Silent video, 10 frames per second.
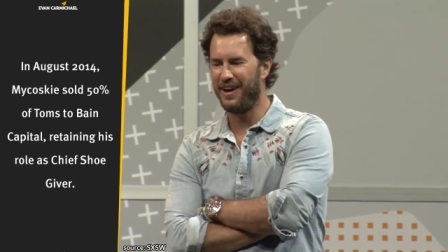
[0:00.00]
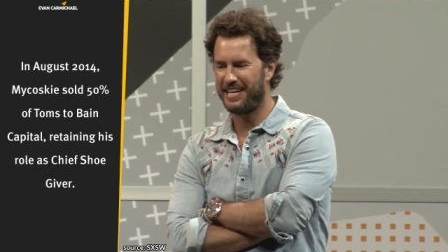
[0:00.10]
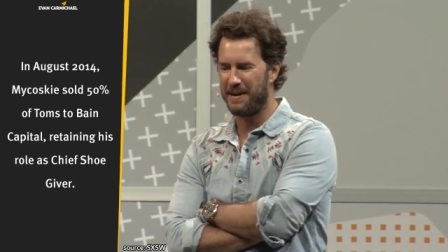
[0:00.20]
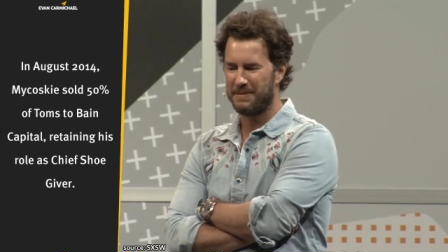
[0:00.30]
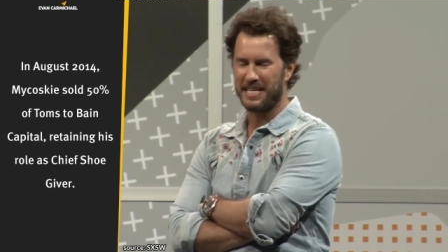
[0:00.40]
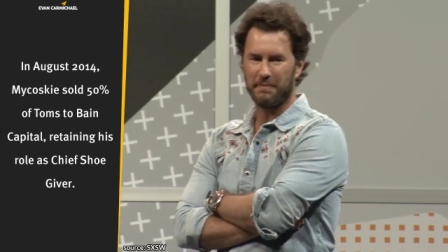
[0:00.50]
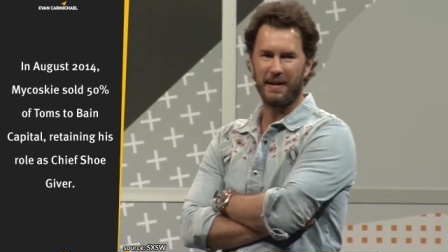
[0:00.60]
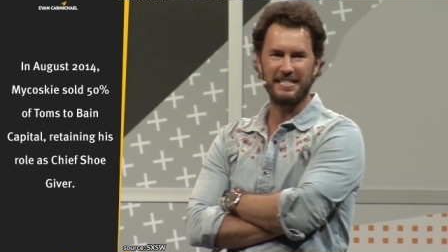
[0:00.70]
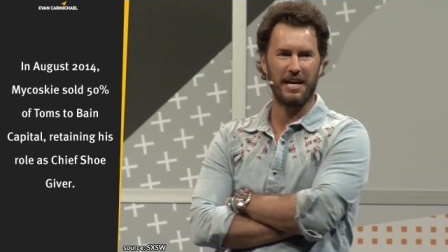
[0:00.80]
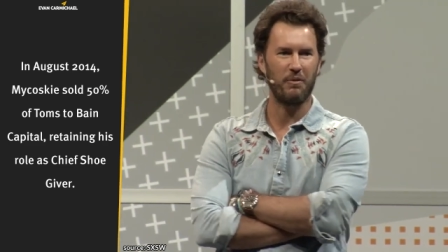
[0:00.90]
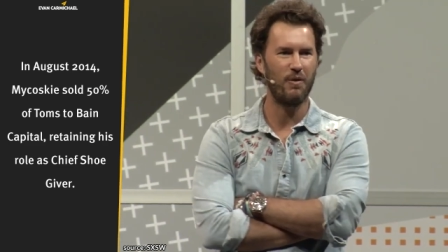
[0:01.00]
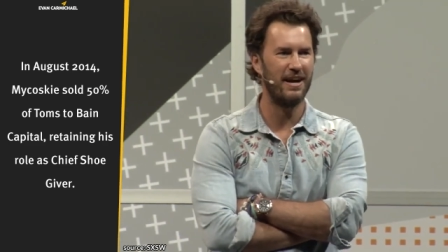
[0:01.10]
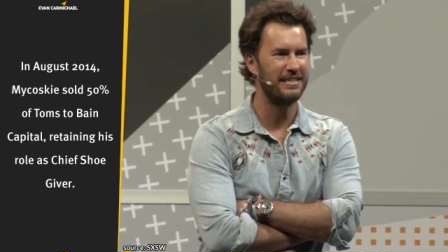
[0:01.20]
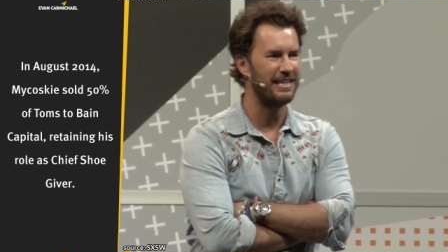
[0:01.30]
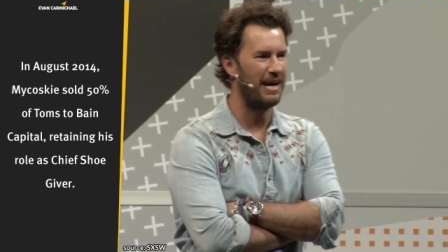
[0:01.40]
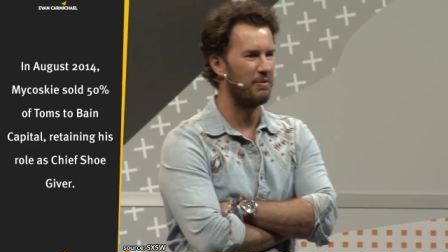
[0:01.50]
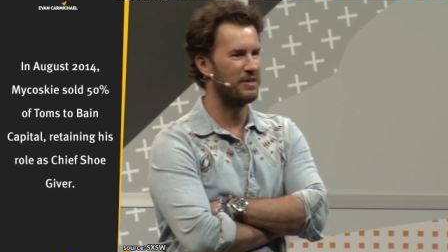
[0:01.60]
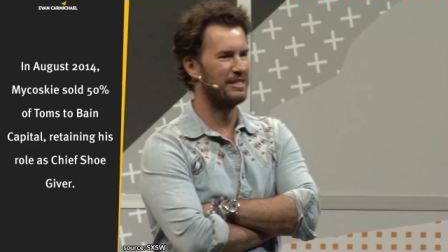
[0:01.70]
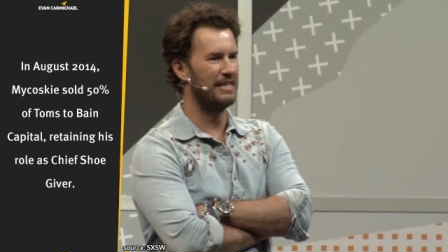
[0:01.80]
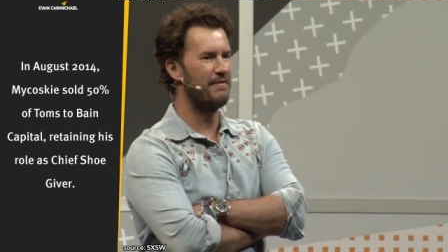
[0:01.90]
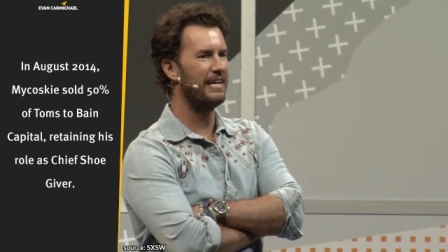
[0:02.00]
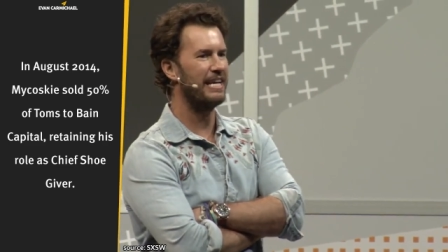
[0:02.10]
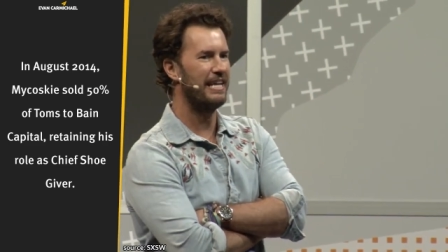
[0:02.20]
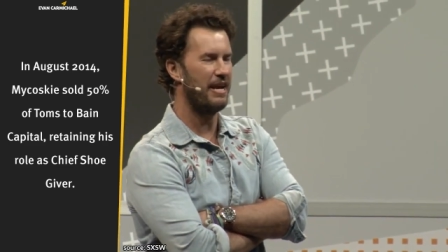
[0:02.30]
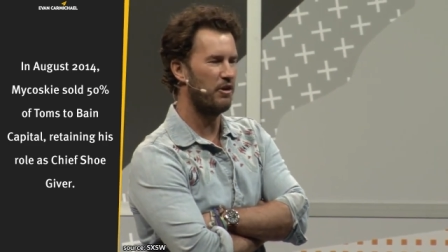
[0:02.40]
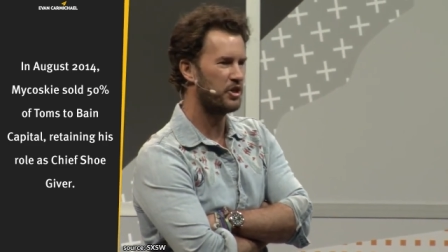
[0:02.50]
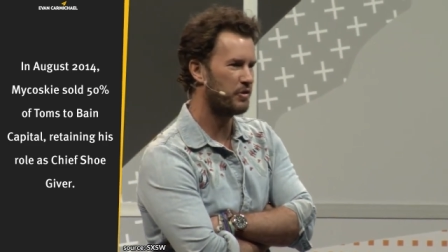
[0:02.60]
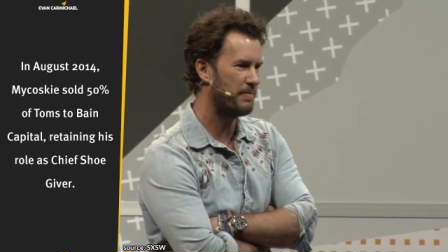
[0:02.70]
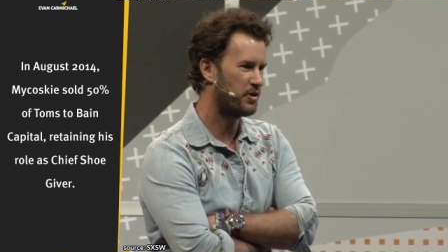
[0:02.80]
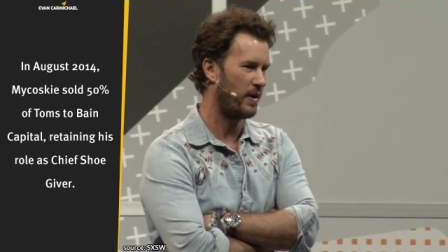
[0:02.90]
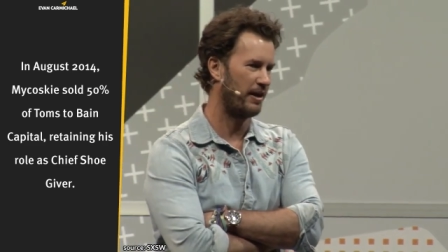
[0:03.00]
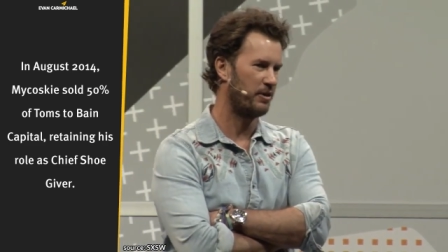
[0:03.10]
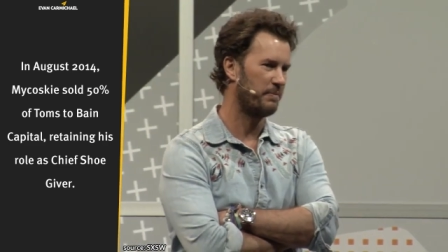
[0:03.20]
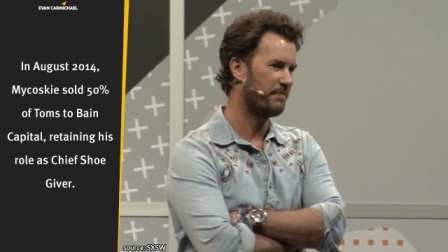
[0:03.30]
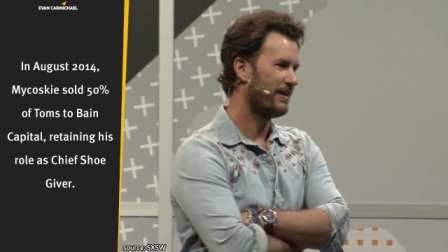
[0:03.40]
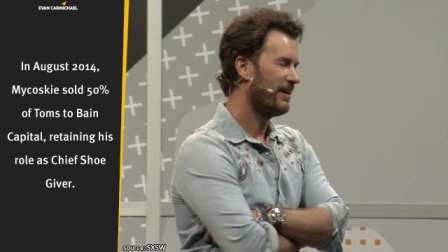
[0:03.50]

I came to South by Southwest, I was living in an Airstream trailer